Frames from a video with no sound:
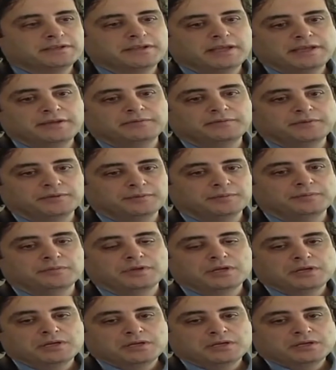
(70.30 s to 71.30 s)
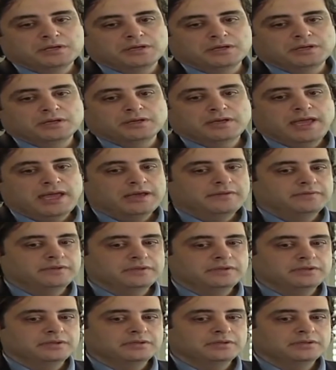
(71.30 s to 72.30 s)
take from
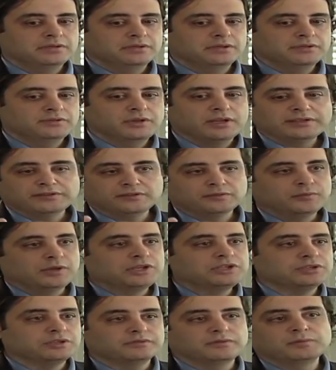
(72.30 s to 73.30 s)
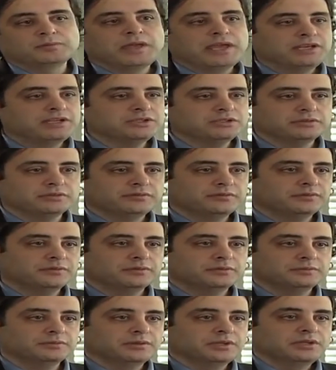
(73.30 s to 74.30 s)
having a transformation of a patient
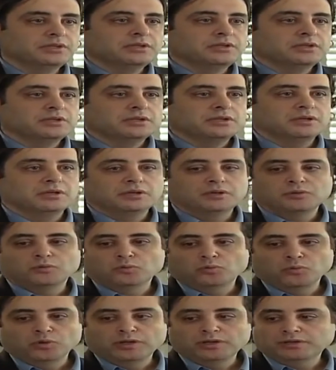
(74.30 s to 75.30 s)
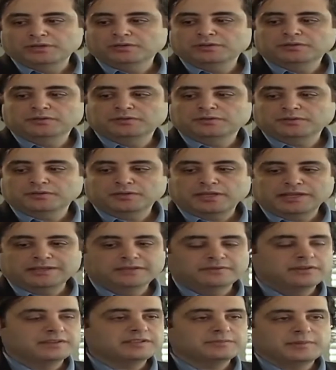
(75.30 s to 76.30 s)
from one
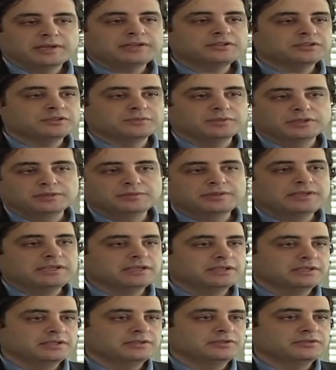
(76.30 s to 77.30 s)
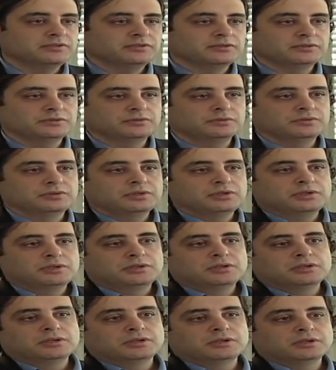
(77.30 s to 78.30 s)
end of the spectrum at the beginning to,
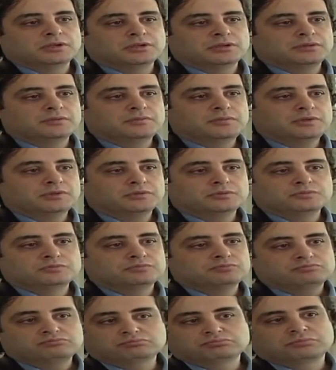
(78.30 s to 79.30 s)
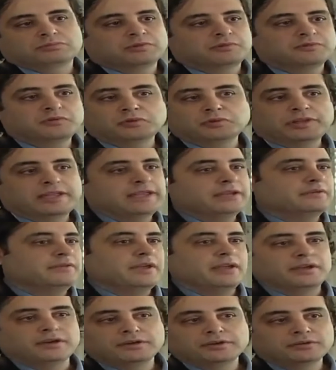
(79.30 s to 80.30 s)
a full head of
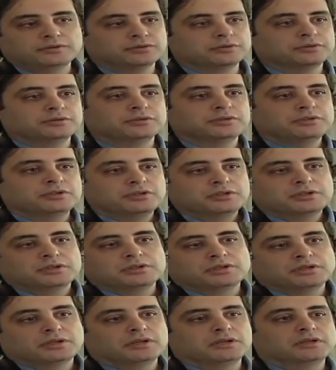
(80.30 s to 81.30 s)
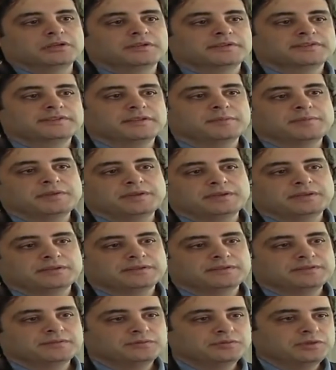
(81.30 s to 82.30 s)
hair, or something
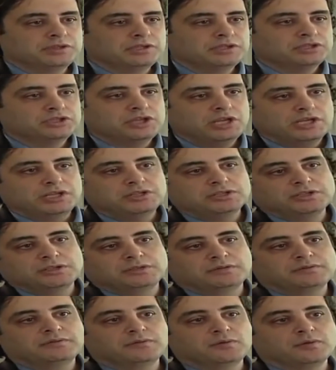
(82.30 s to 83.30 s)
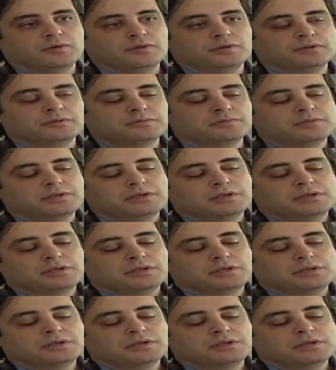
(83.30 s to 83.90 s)
that's really changing for them.